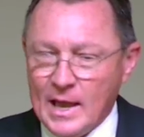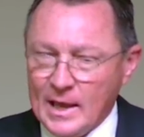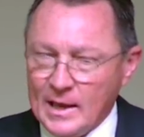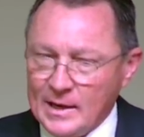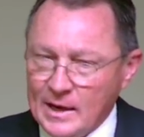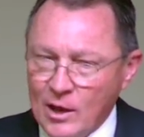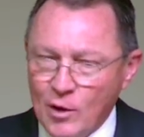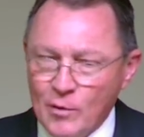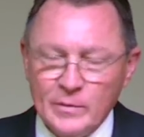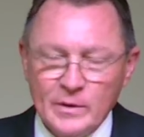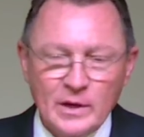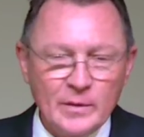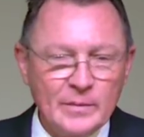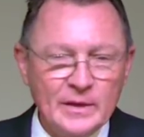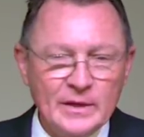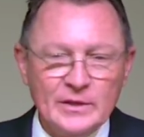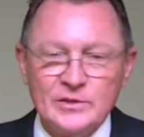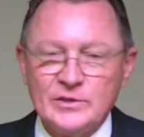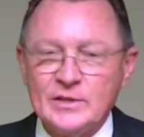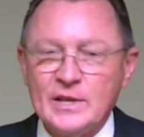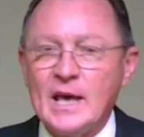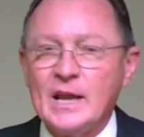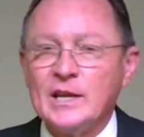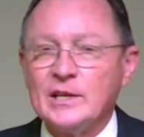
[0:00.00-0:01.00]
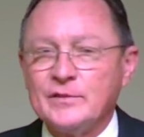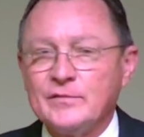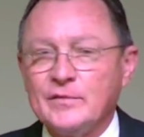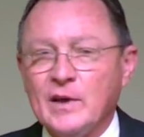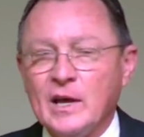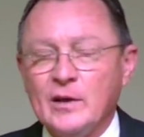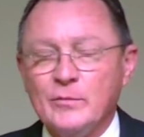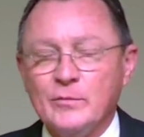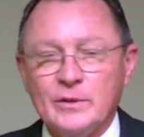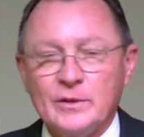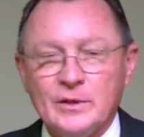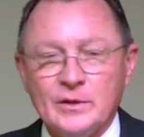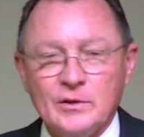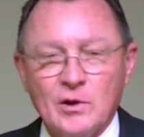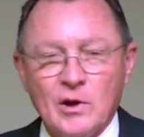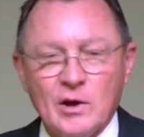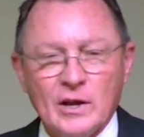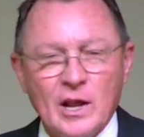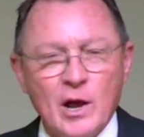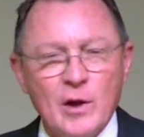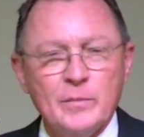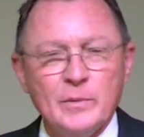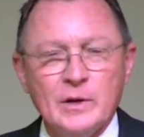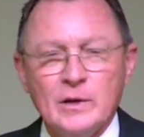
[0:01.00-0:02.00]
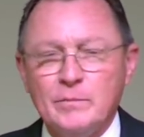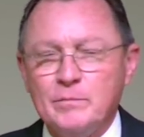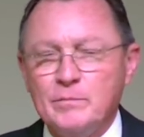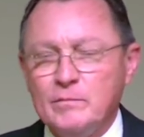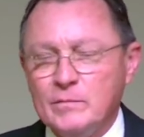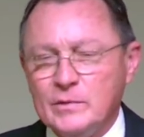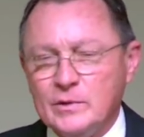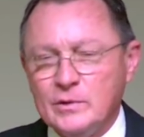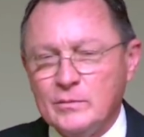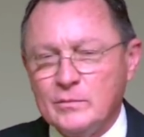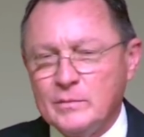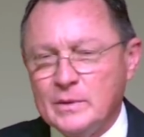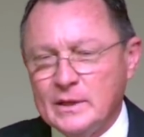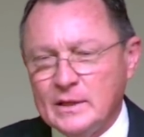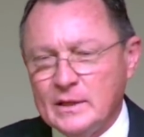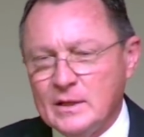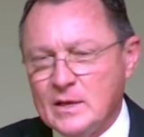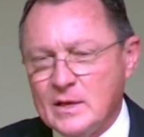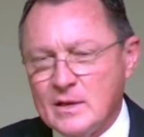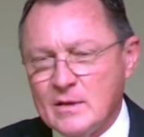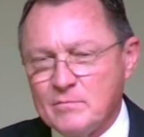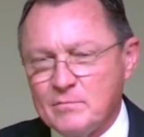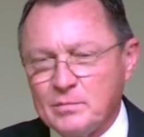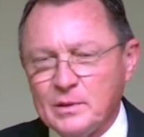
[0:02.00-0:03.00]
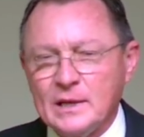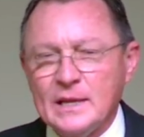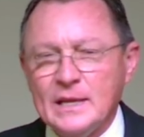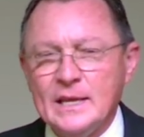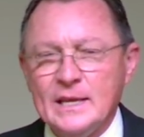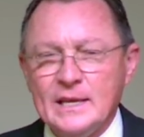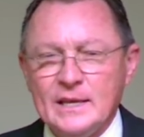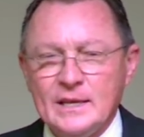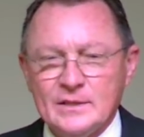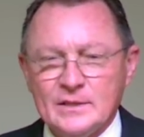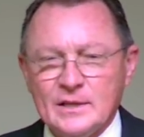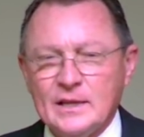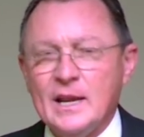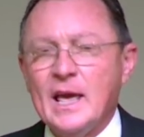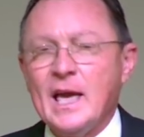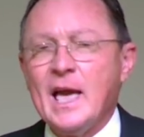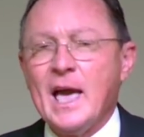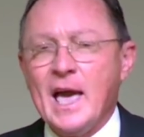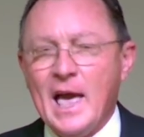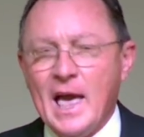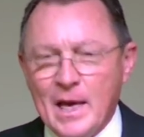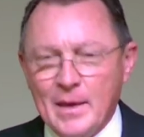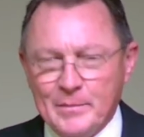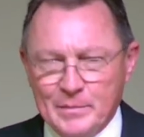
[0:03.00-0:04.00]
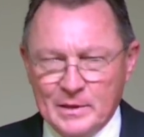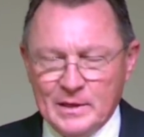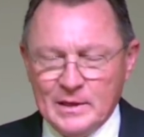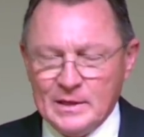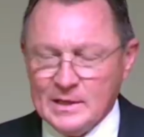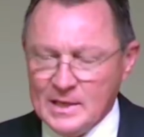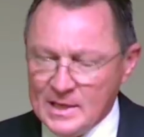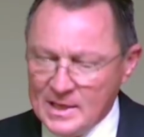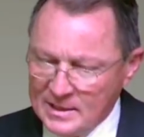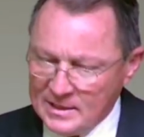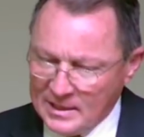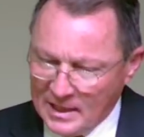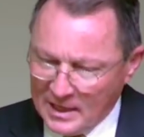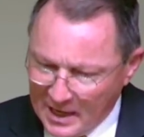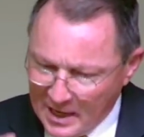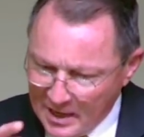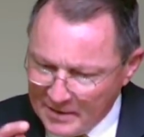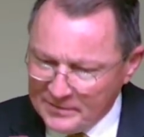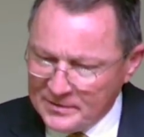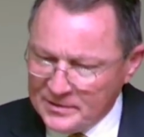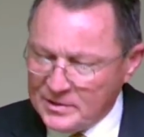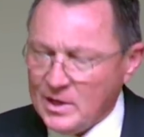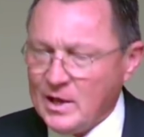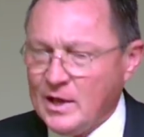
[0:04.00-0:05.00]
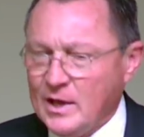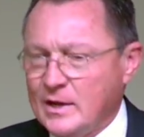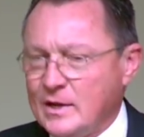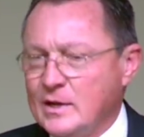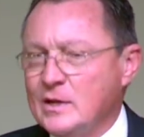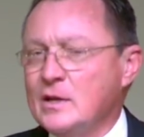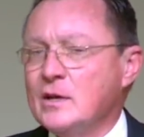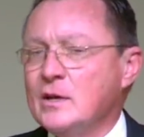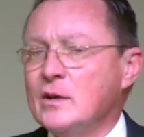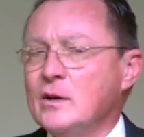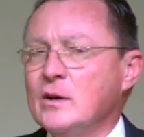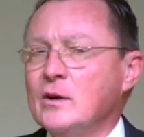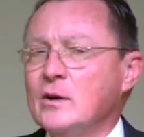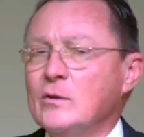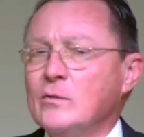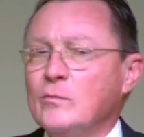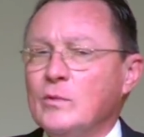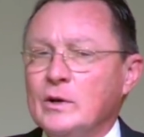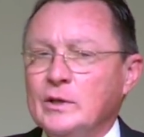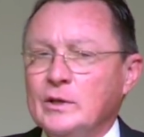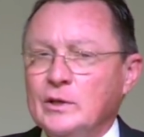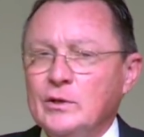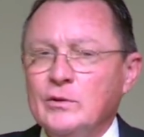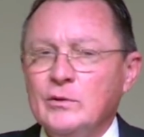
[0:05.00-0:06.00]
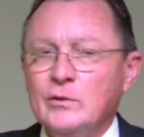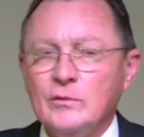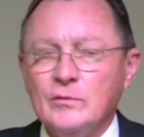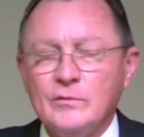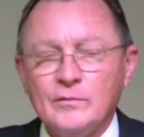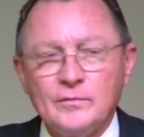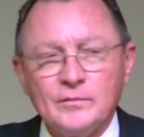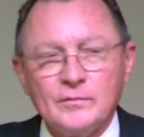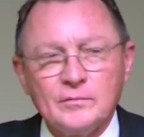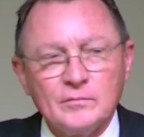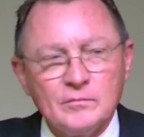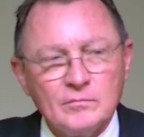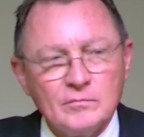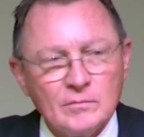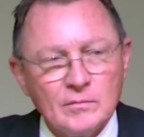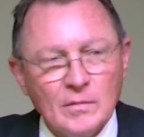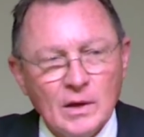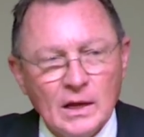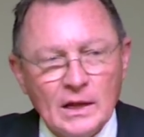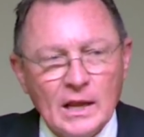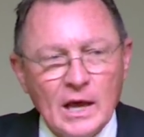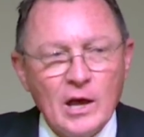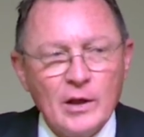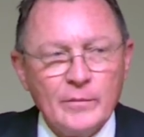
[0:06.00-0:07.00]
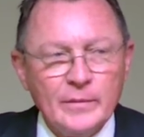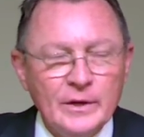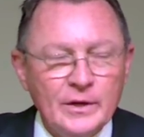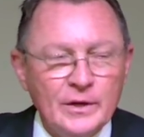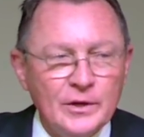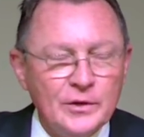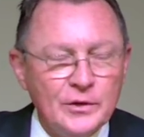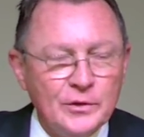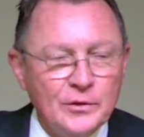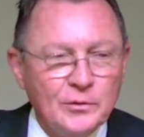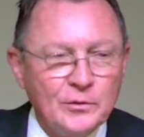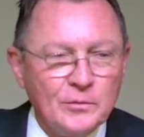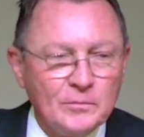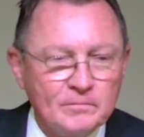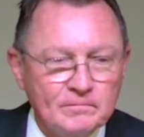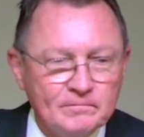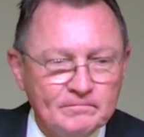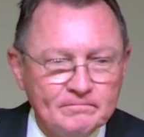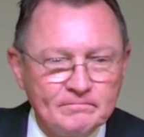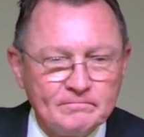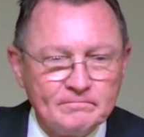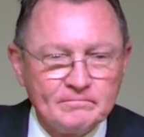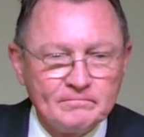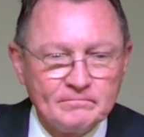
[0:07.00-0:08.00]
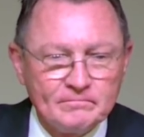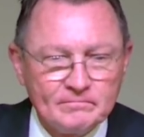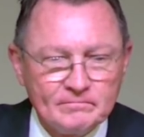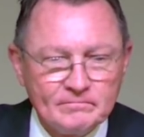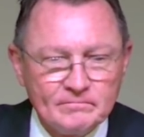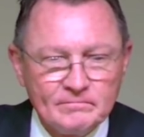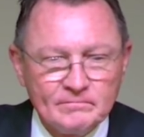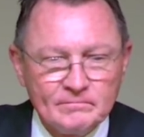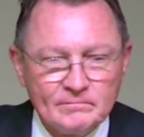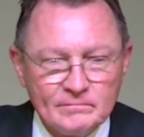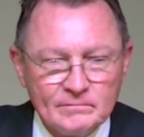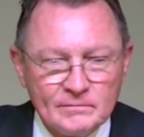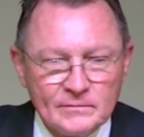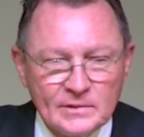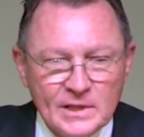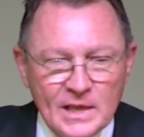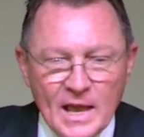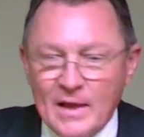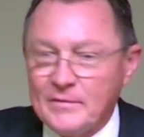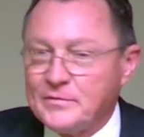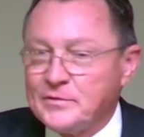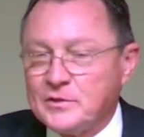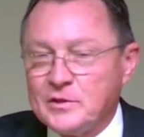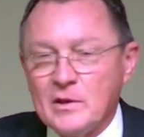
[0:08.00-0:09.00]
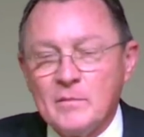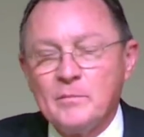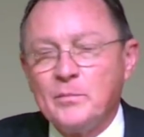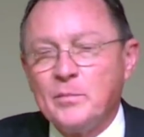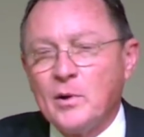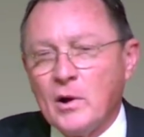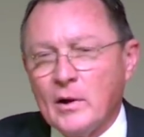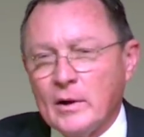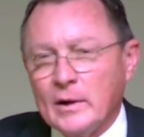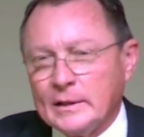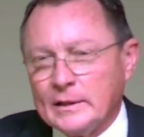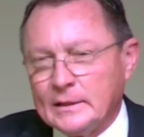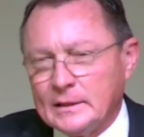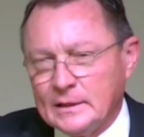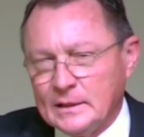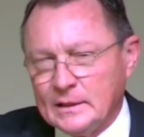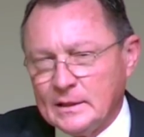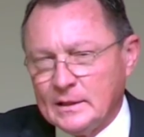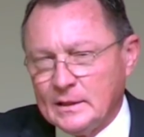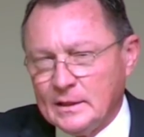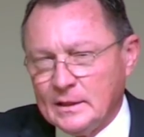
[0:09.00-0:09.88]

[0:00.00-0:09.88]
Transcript: And help me to be satisfied with it, God. Help me to, to be pleased and happy that I've done what you've allowed me to do, to have some part